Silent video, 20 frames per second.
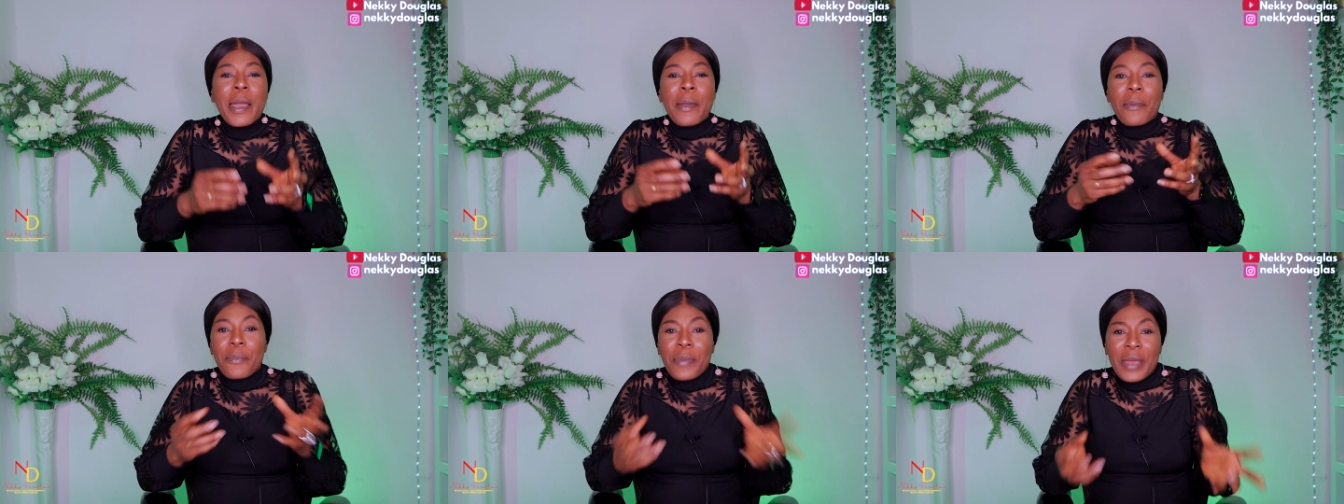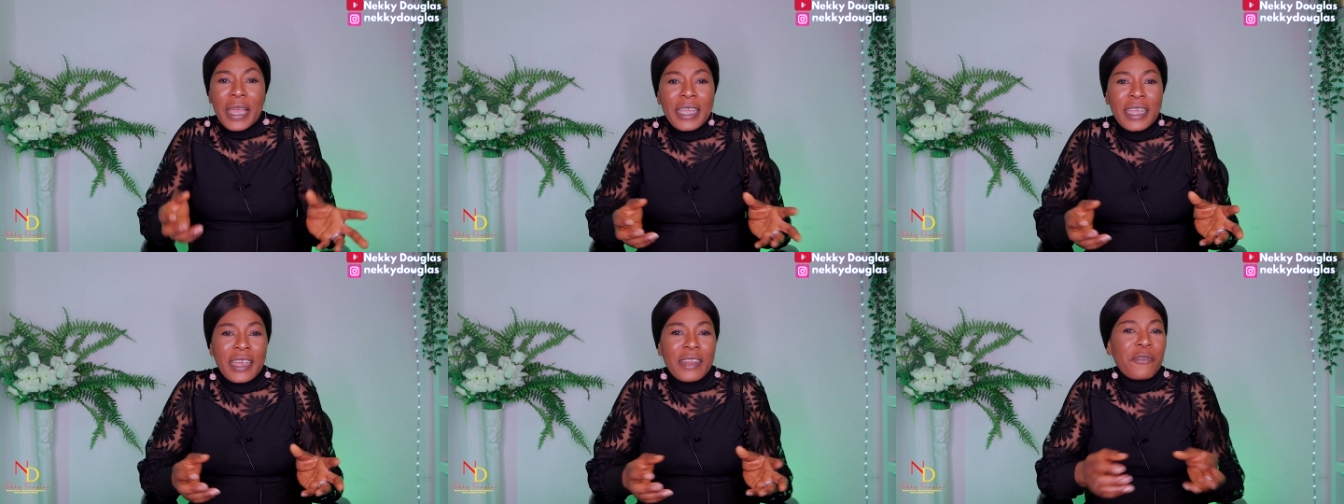
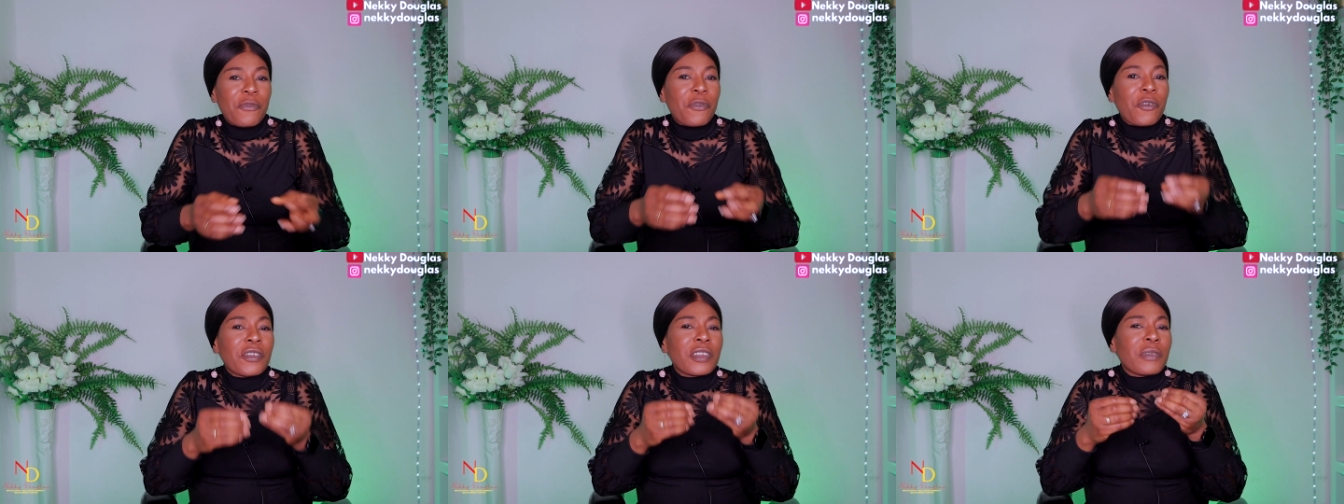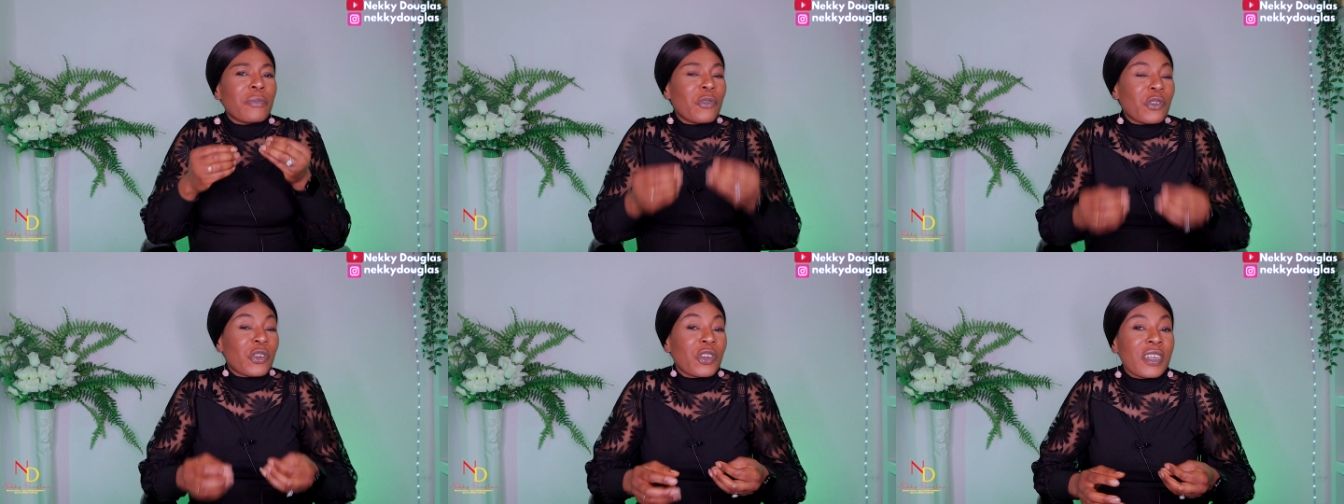Begging for
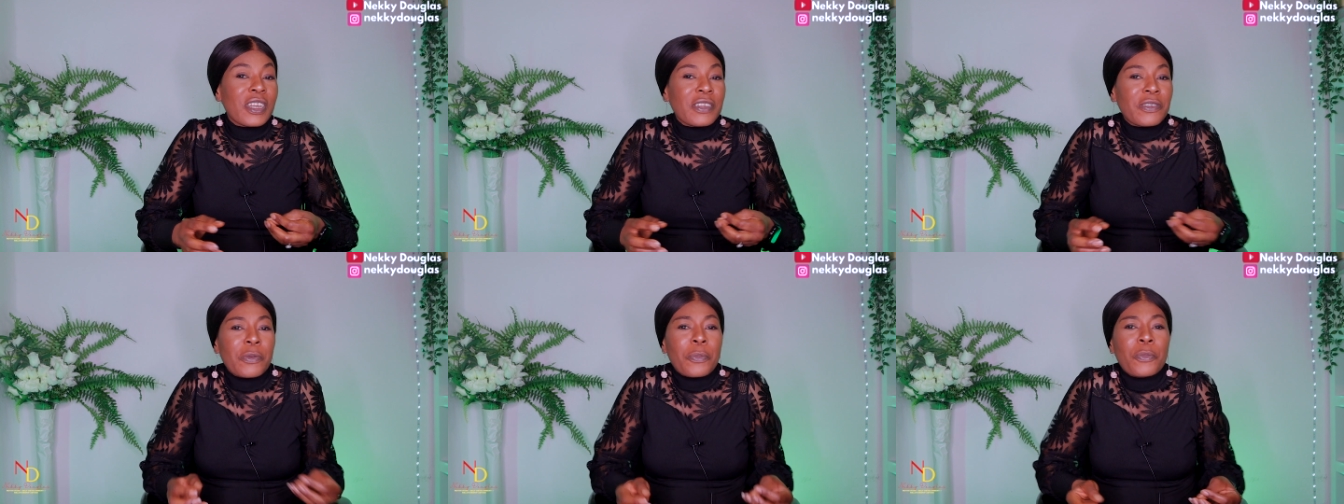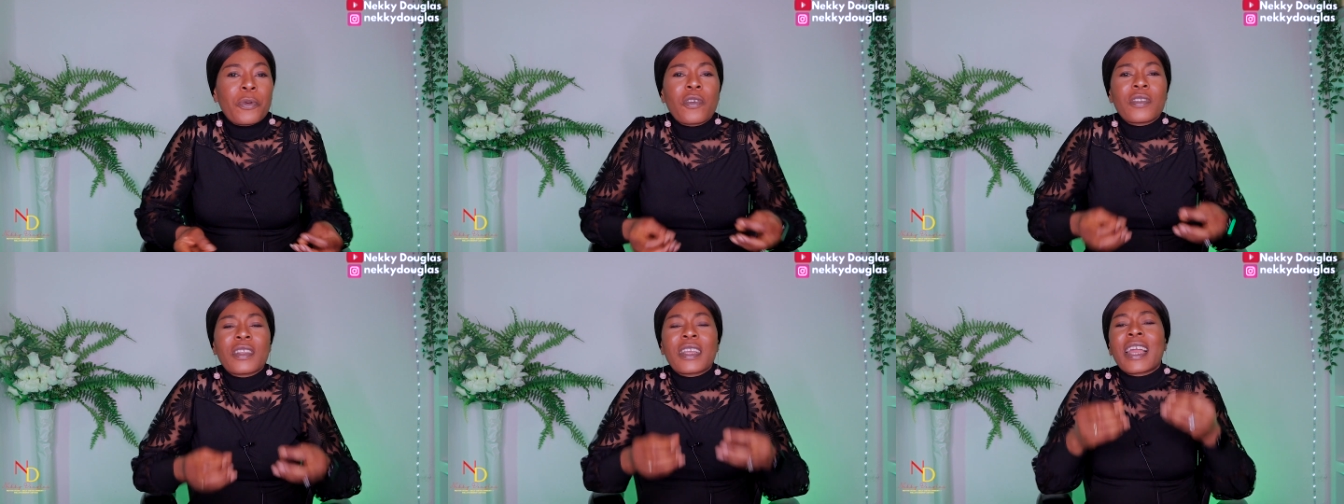emotional
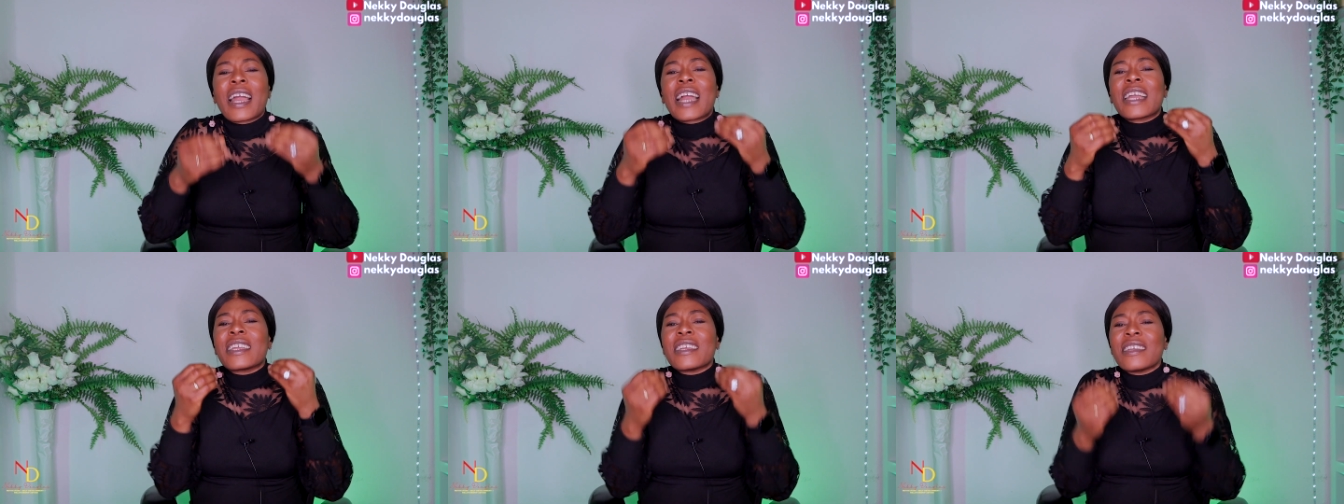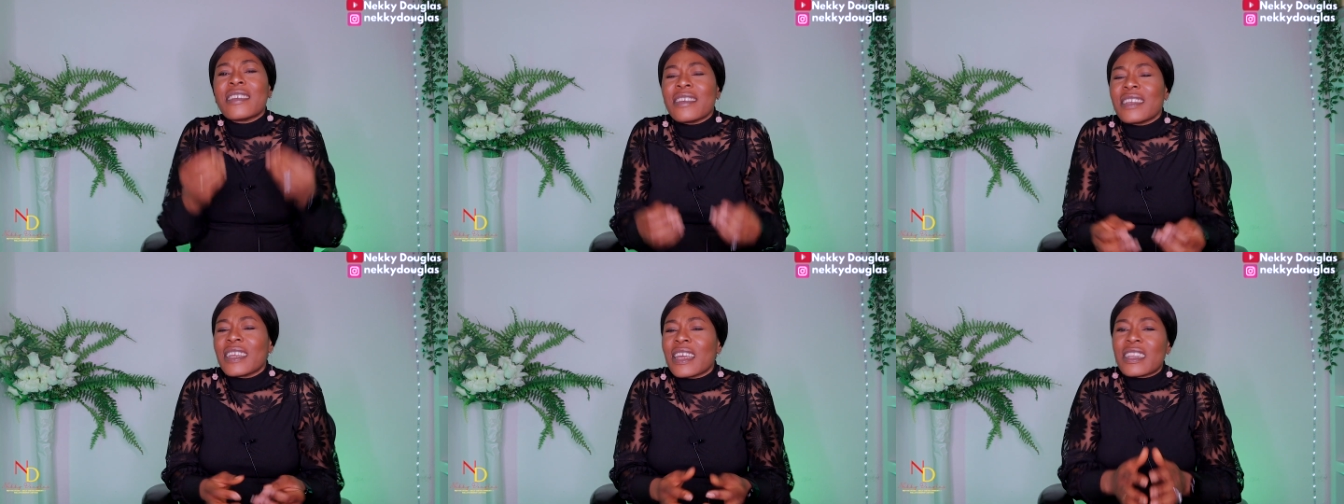support can
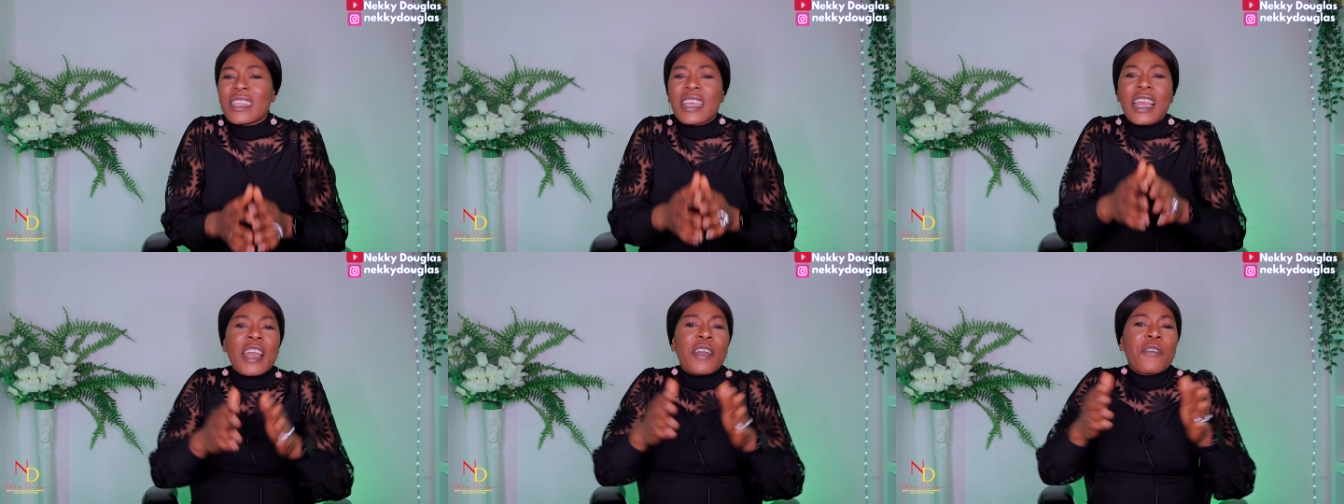create